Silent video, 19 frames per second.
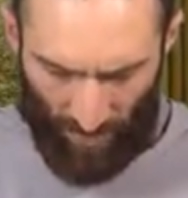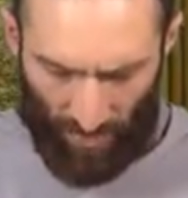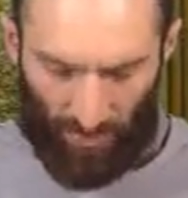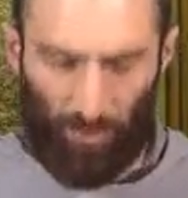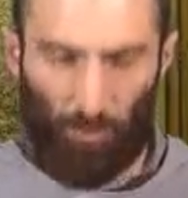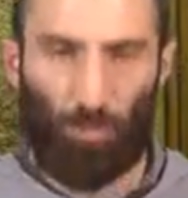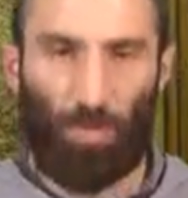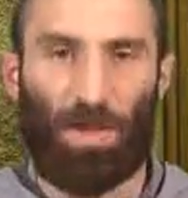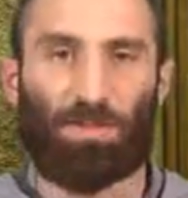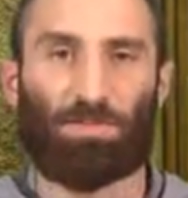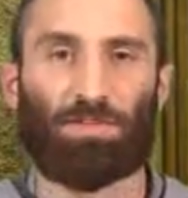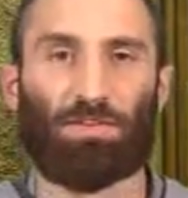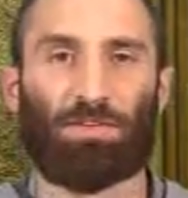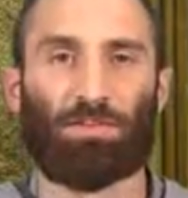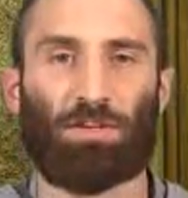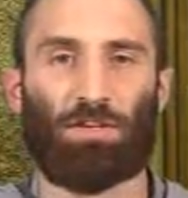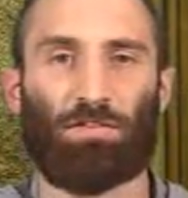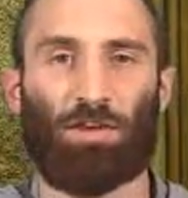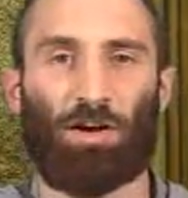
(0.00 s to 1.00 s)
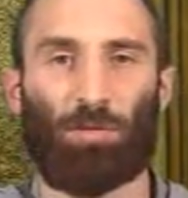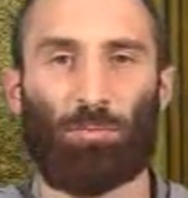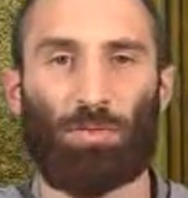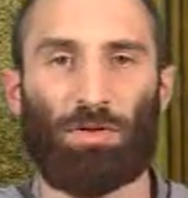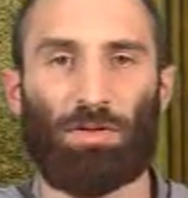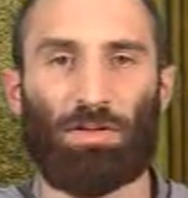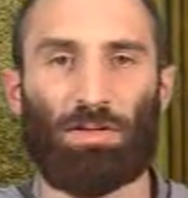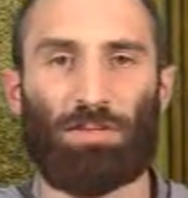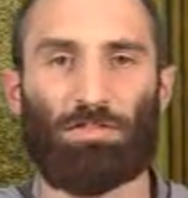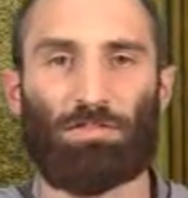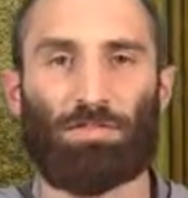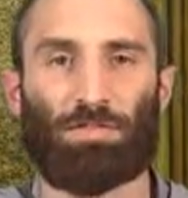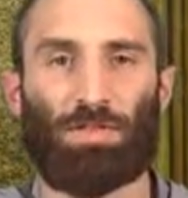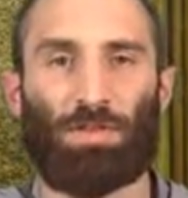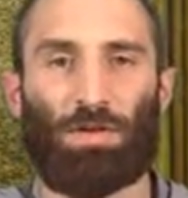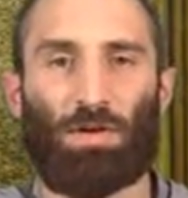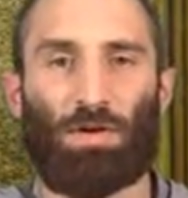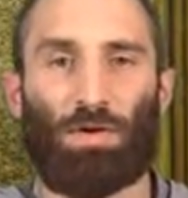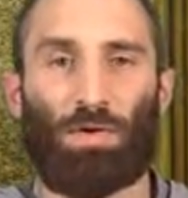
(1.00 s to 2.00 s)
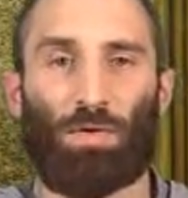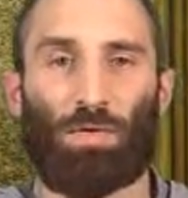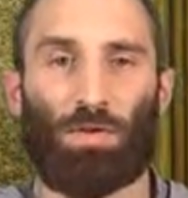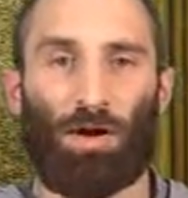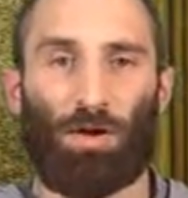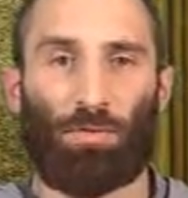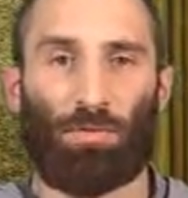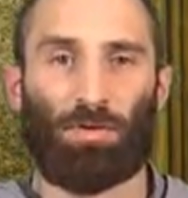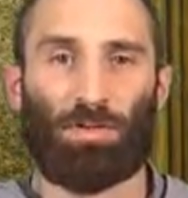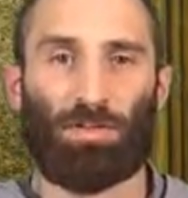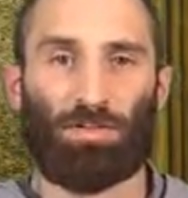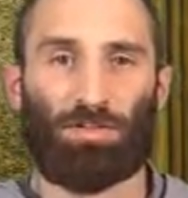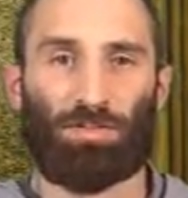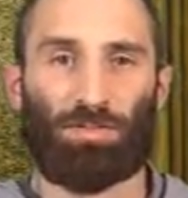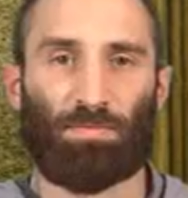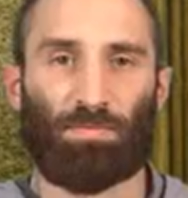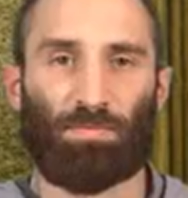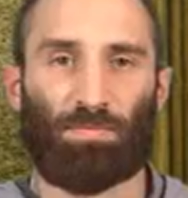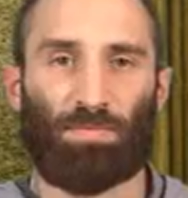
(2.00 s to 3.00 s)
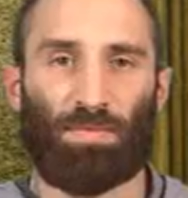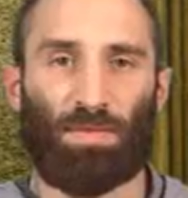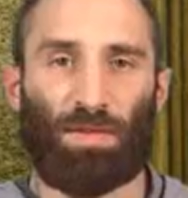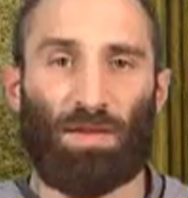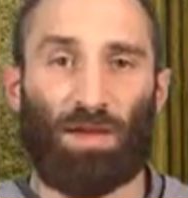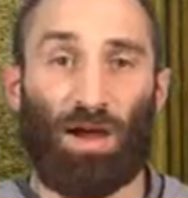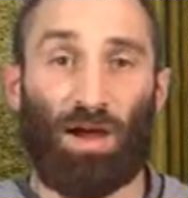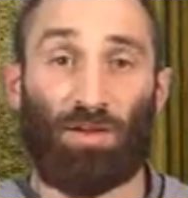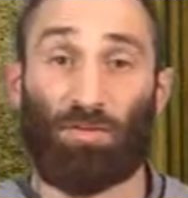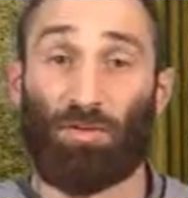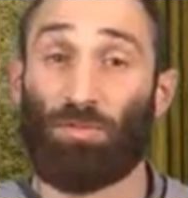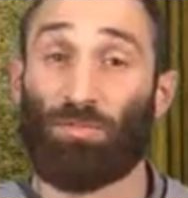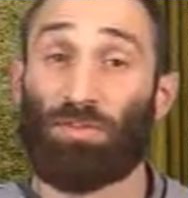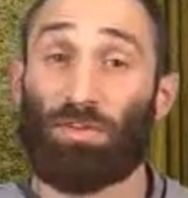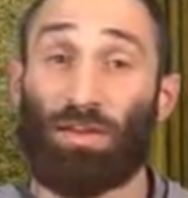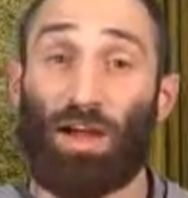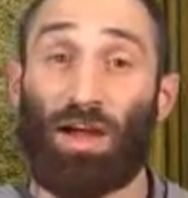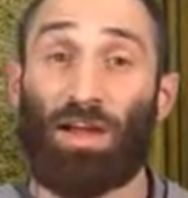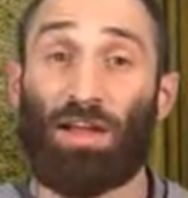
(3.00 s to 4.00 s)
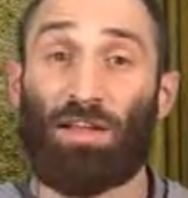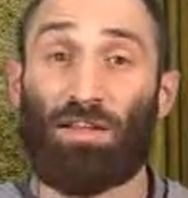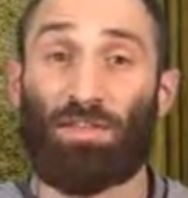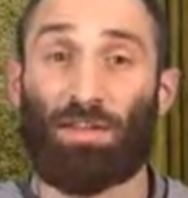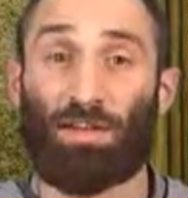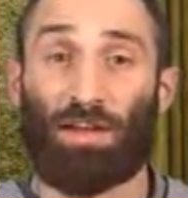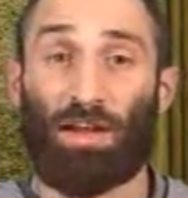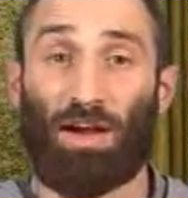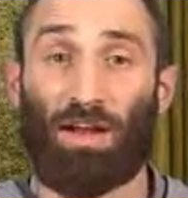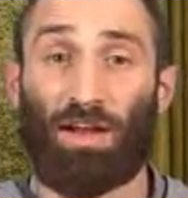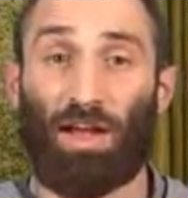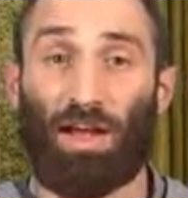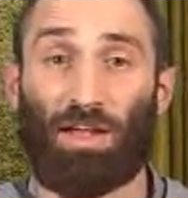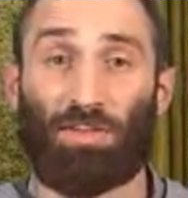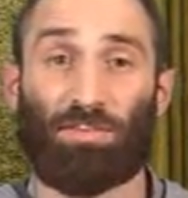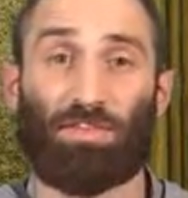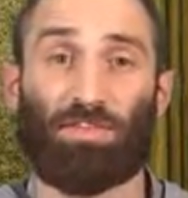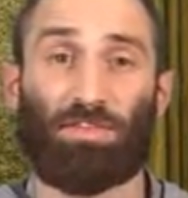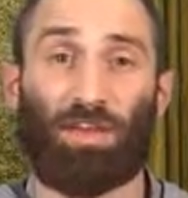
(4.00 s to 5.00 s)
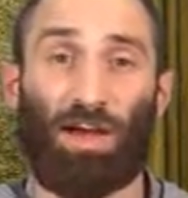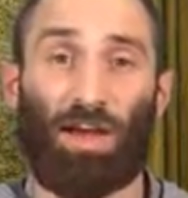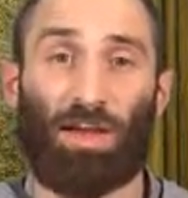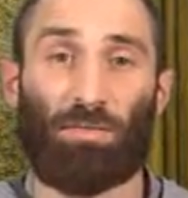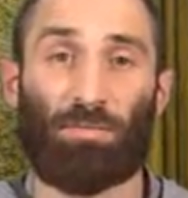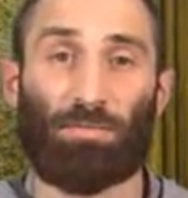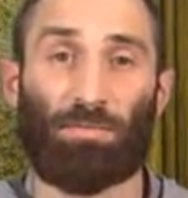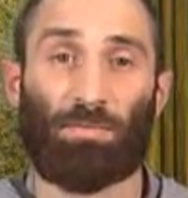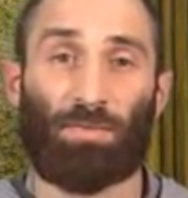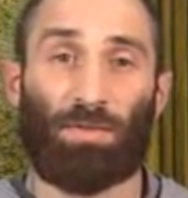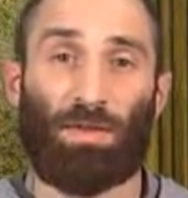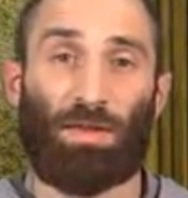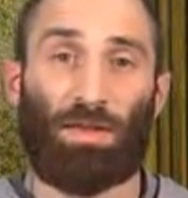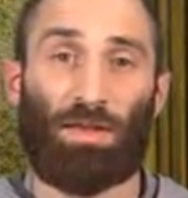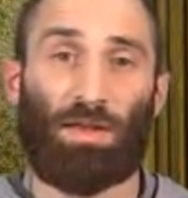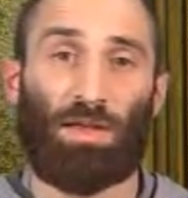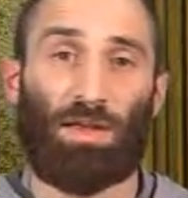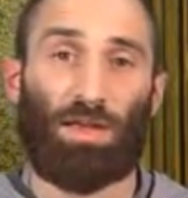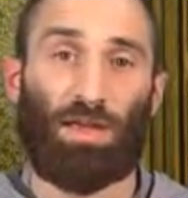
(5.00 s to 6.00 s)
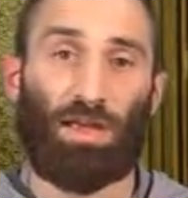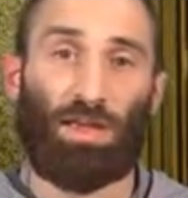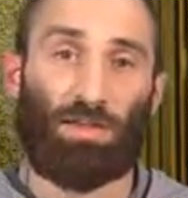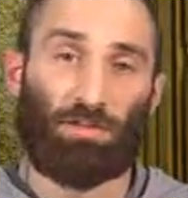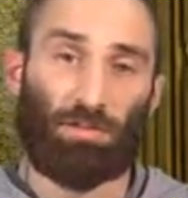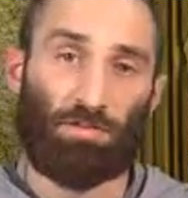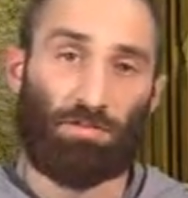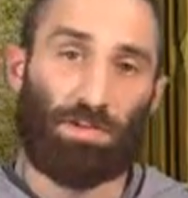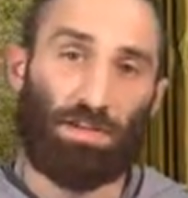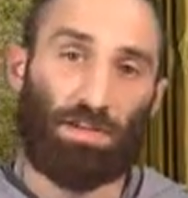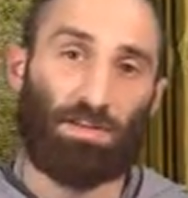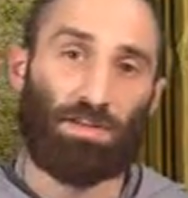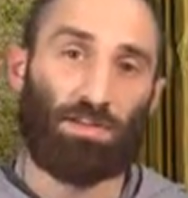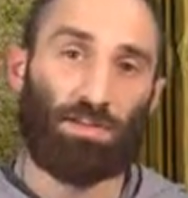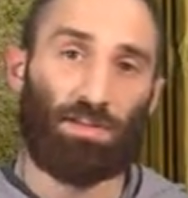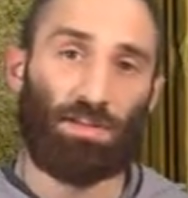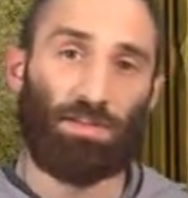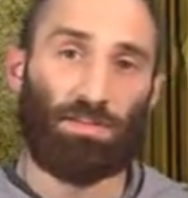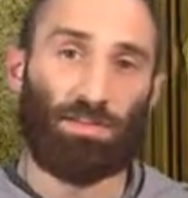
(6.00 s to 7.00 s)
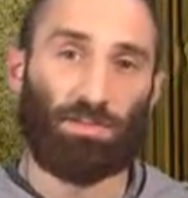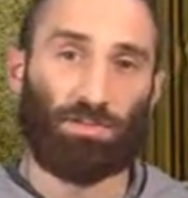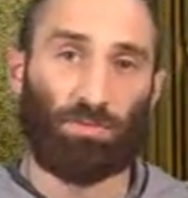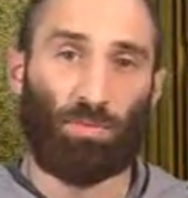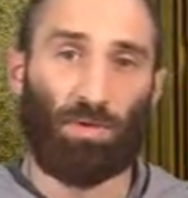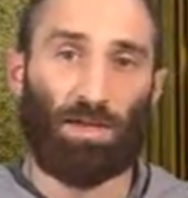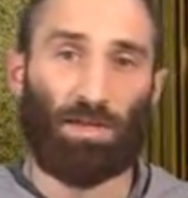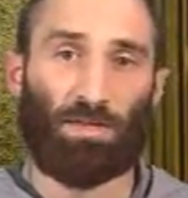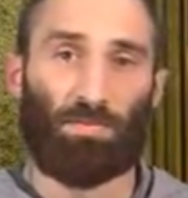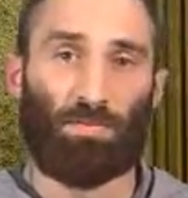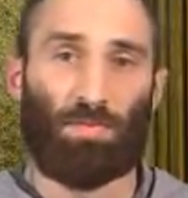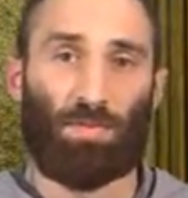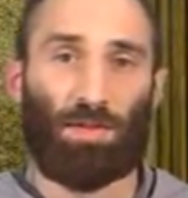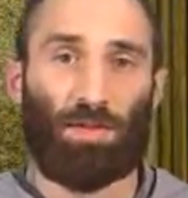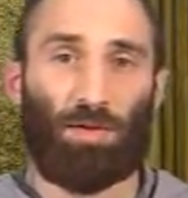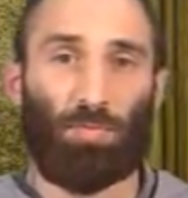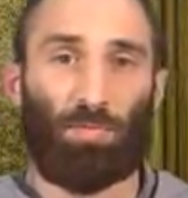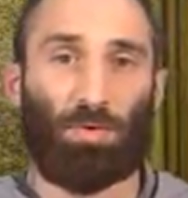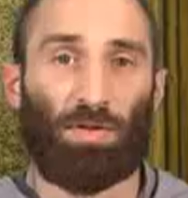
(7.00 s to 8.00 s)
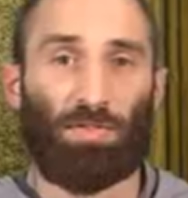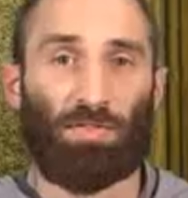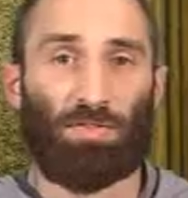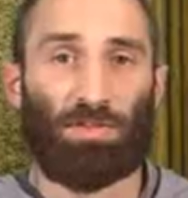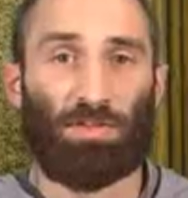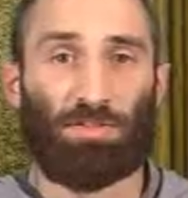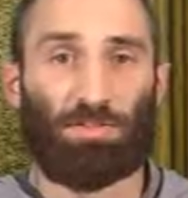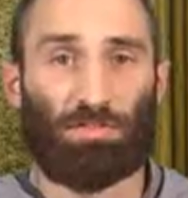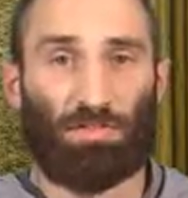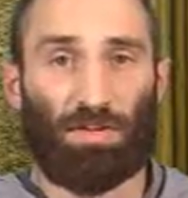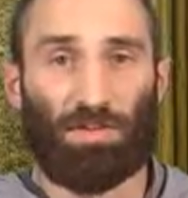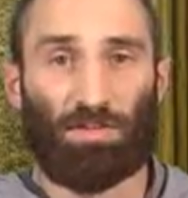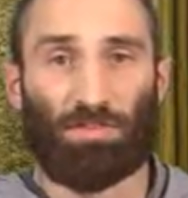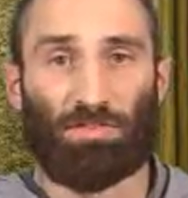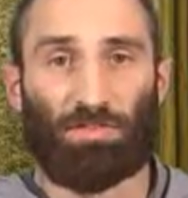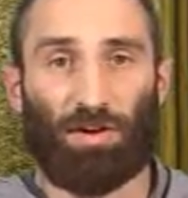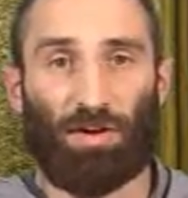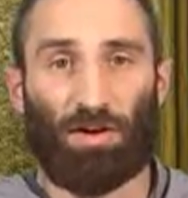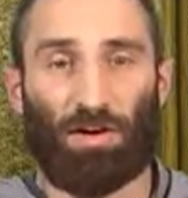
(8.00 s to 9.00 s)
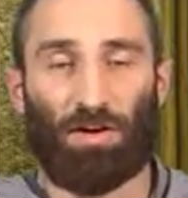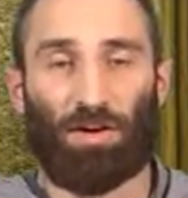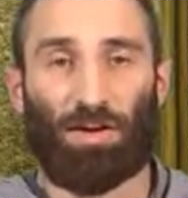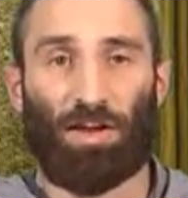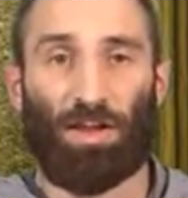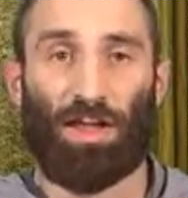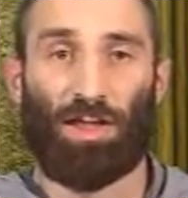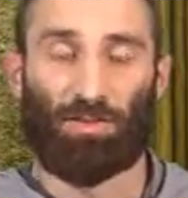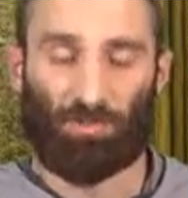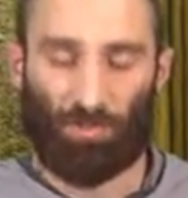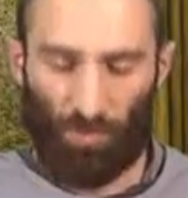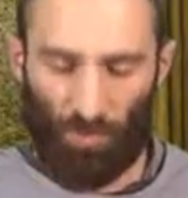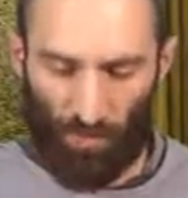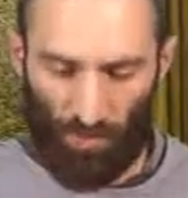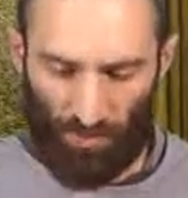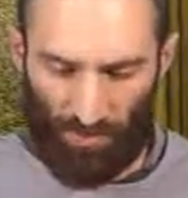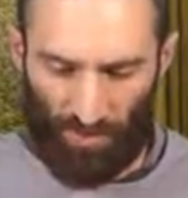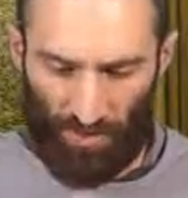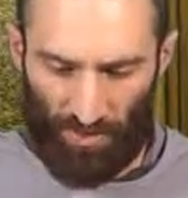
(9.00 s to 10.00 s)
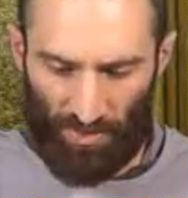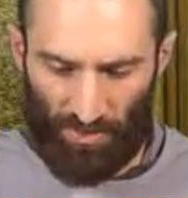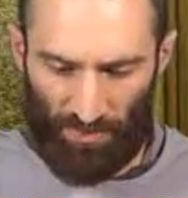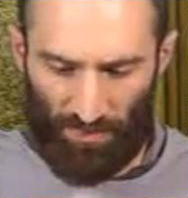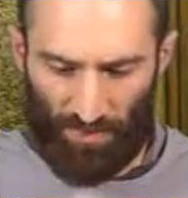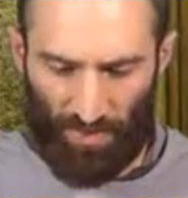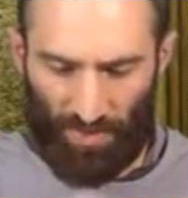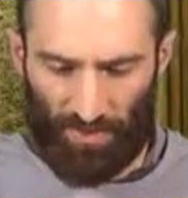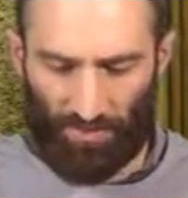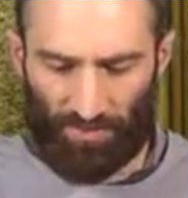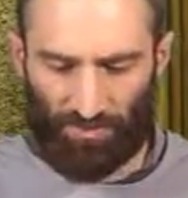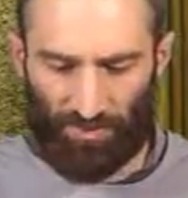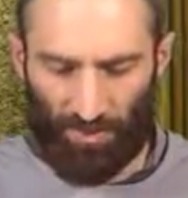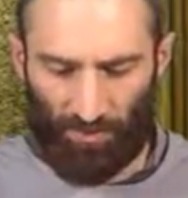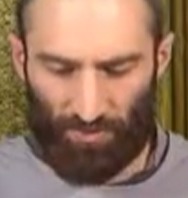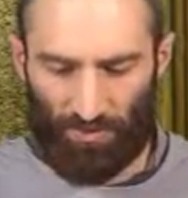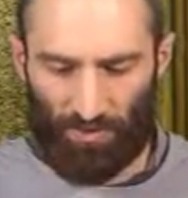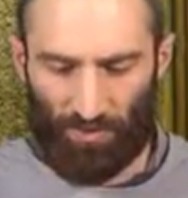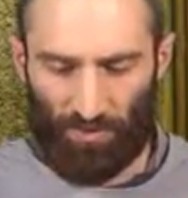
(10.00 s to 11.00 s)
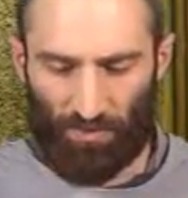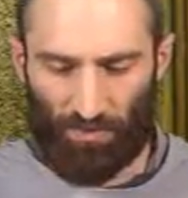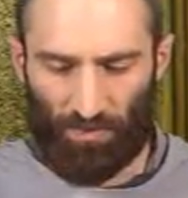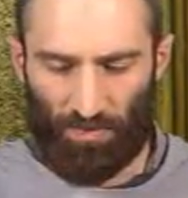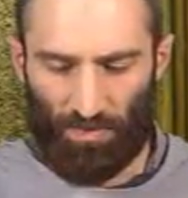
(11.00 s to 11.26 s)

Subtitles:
the basis of our belief or our religion. I don't deny that God has in time intervened in this way, but these events are extraordinary and exceptional,